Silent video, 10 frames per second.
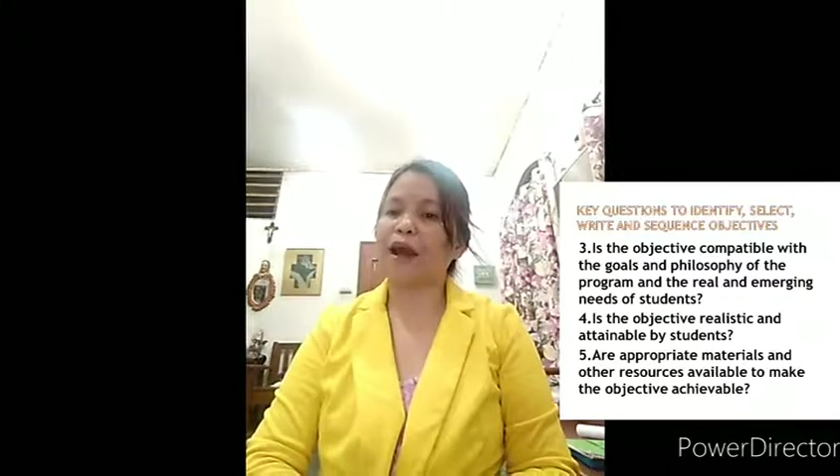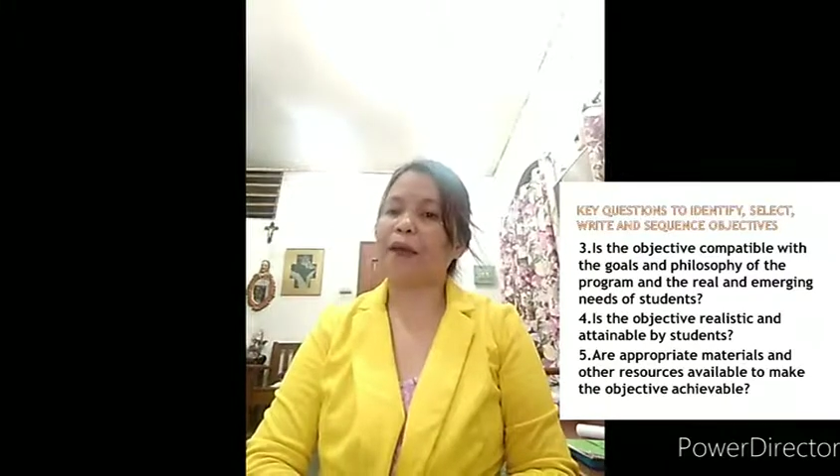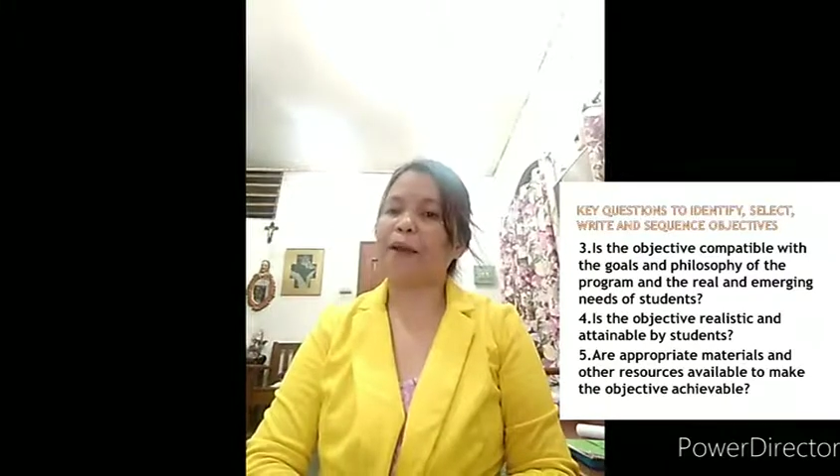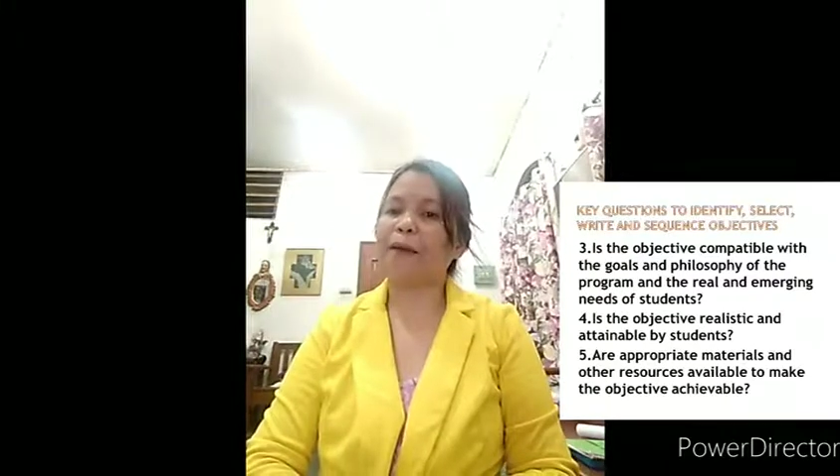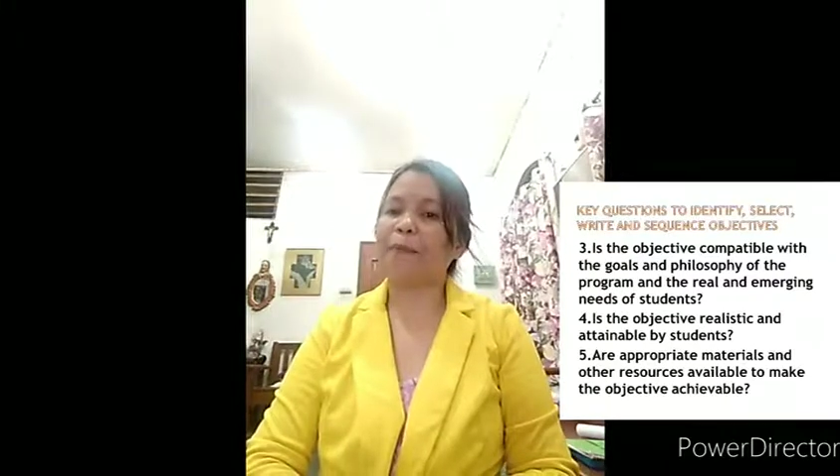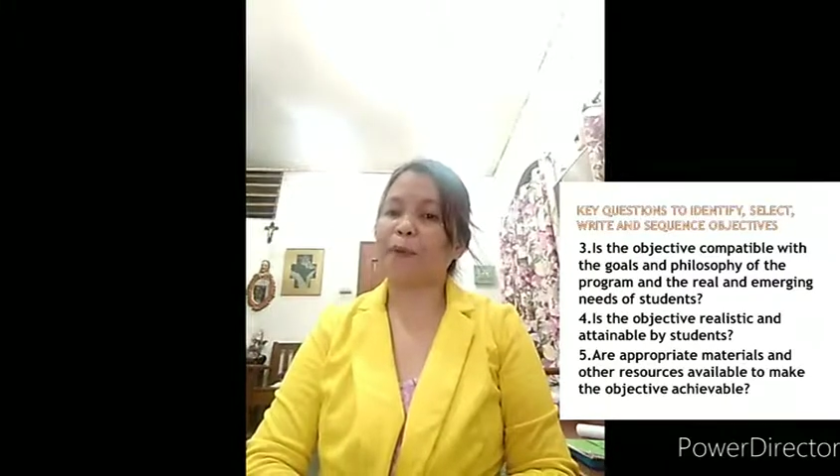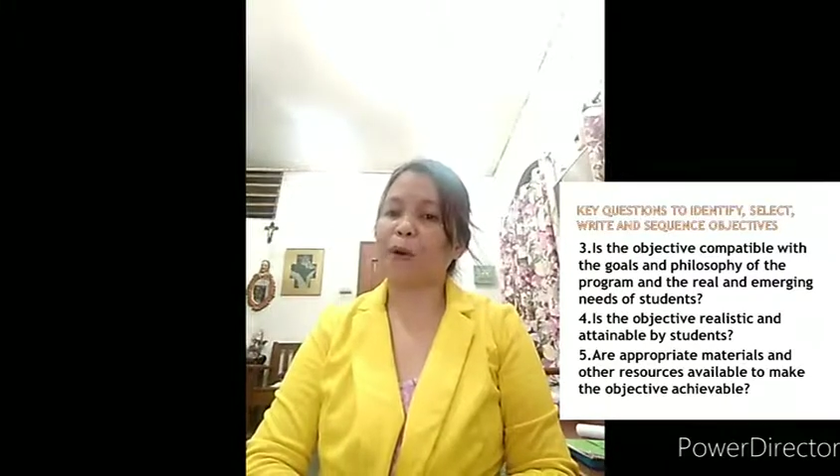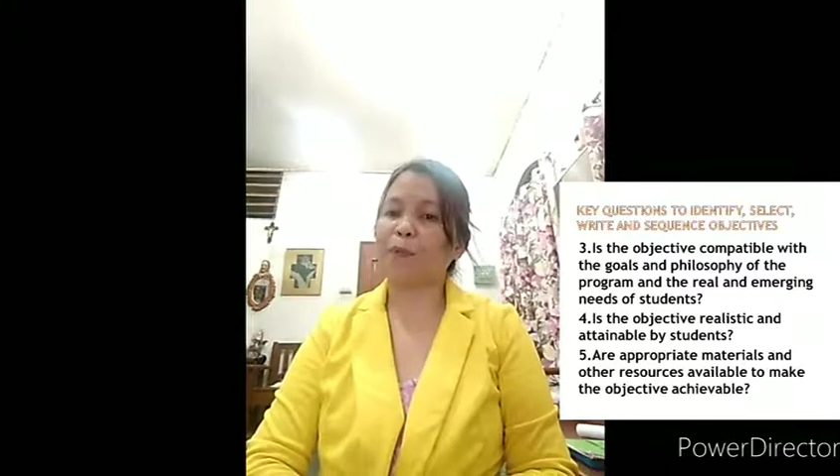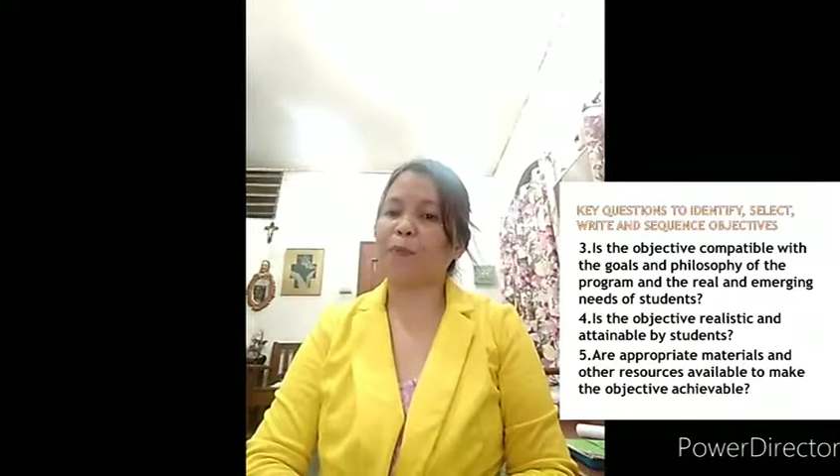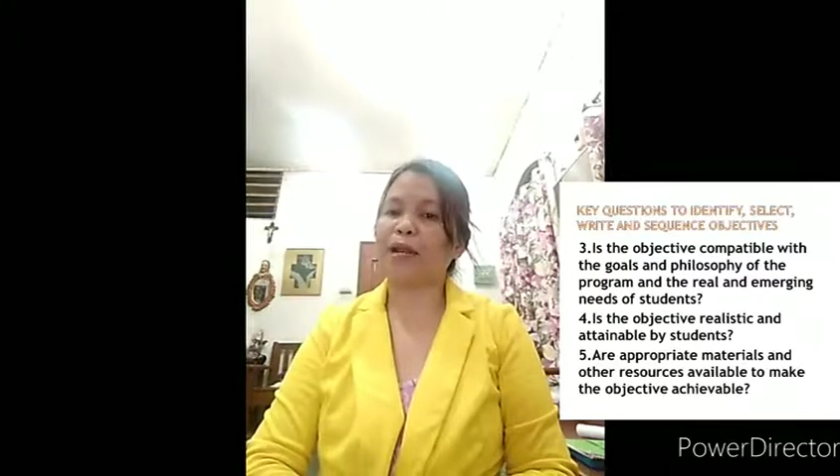are
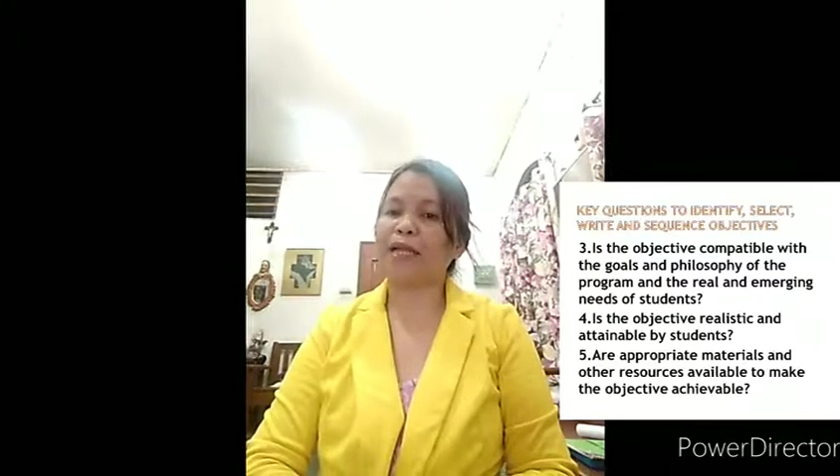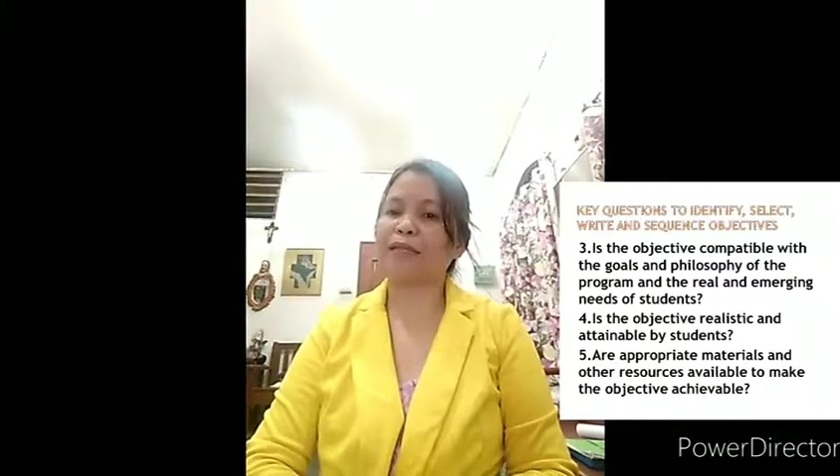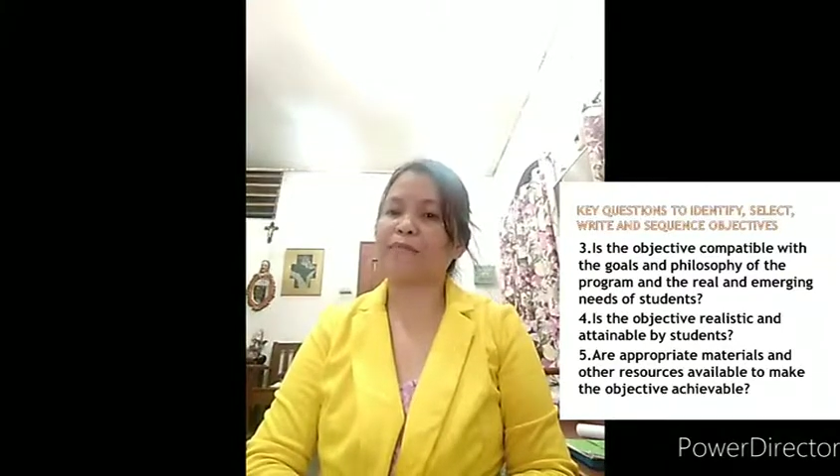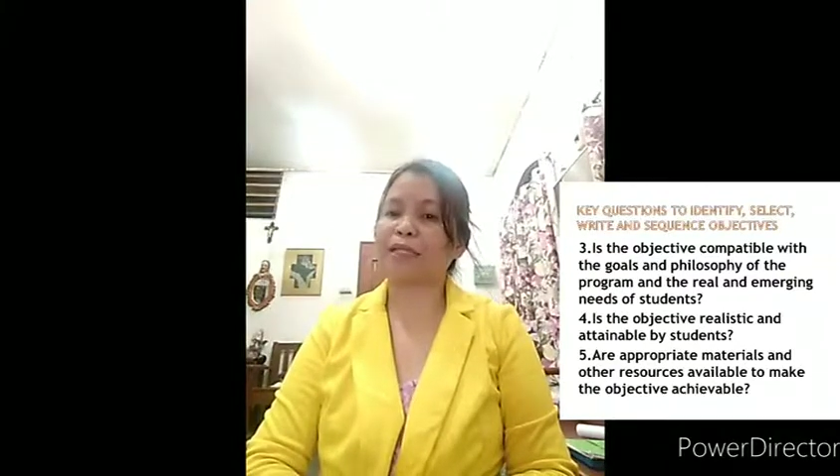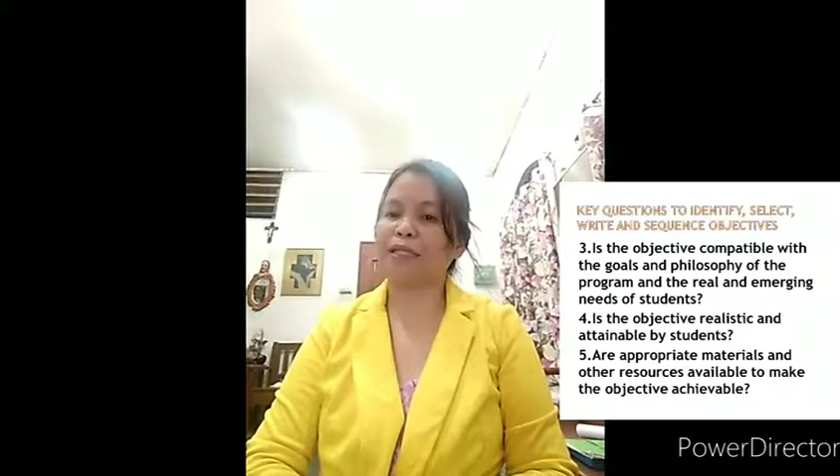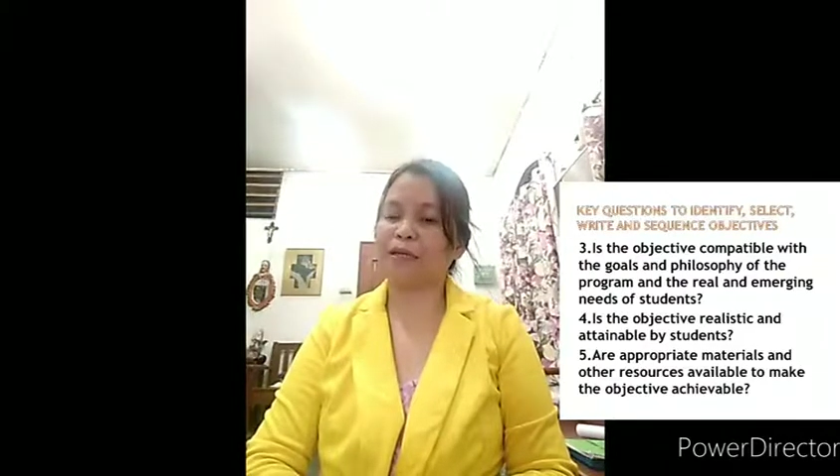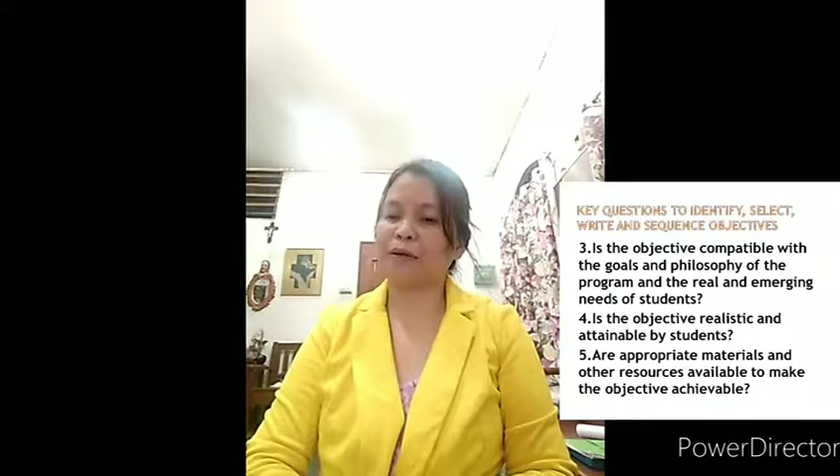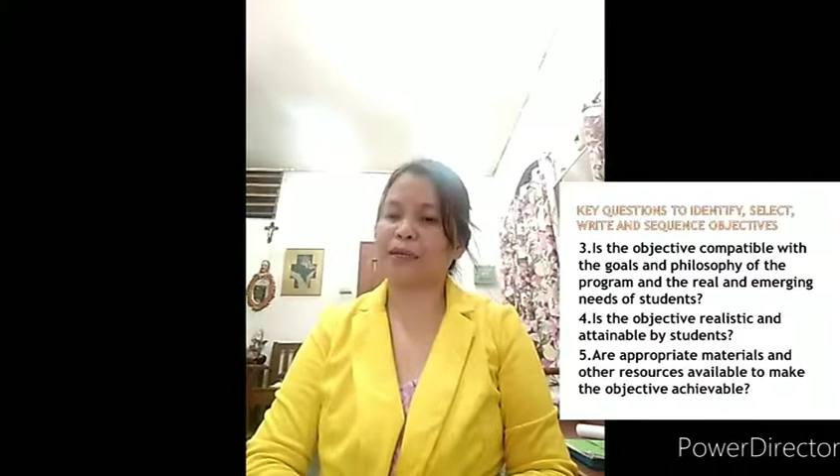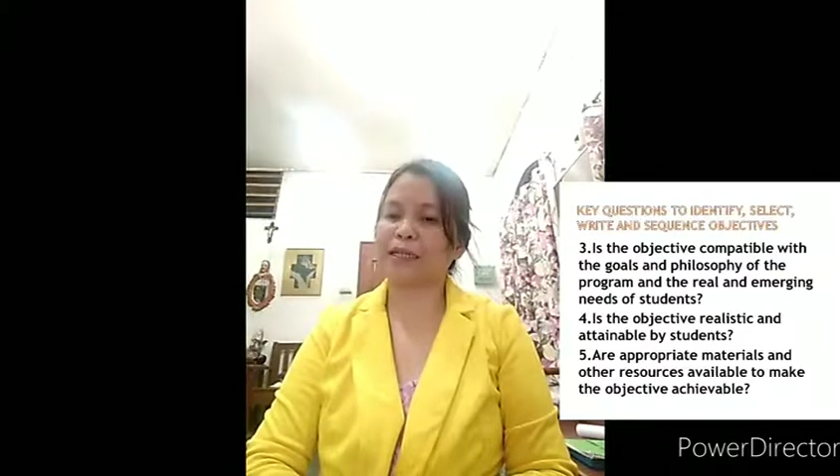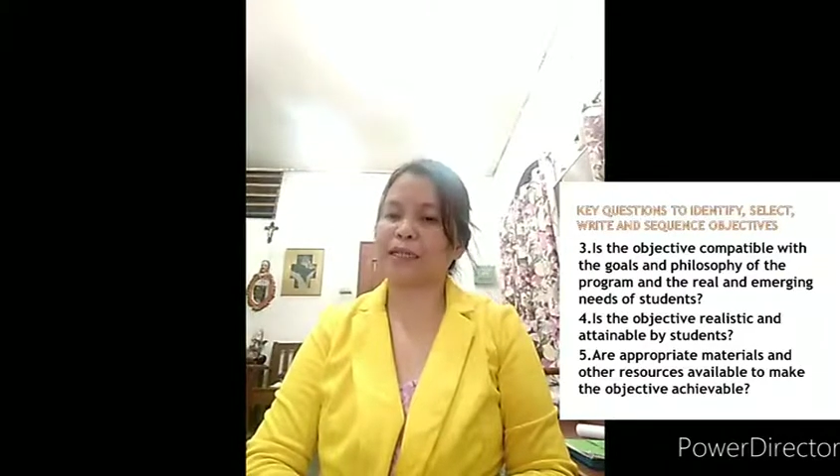appropriate
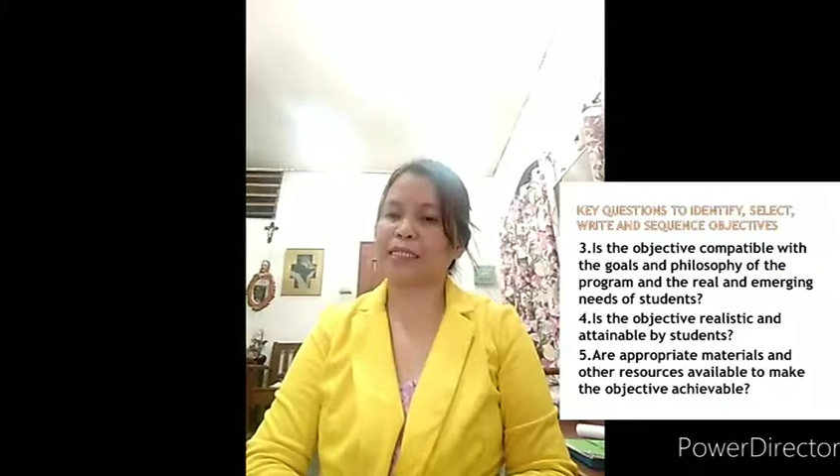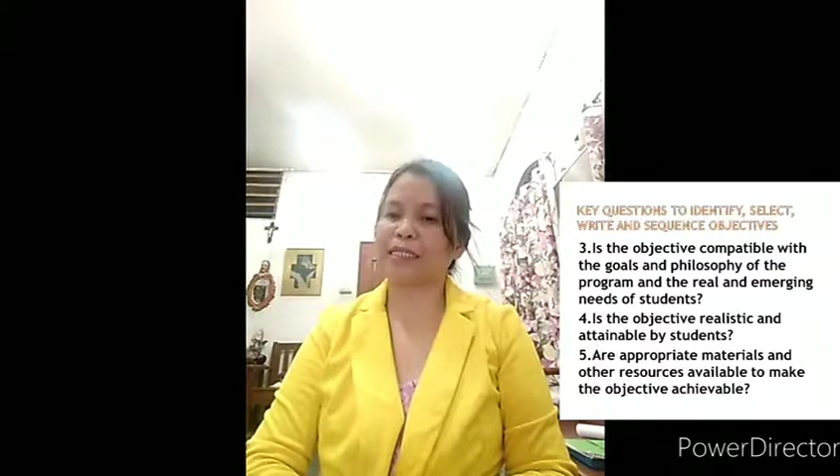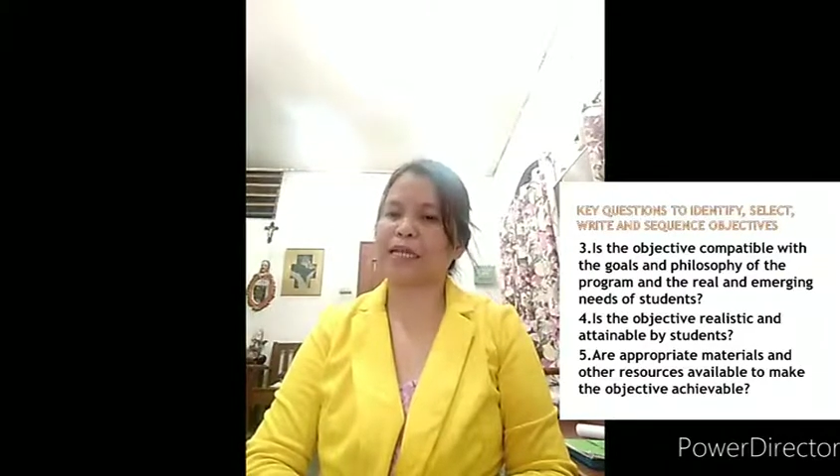materials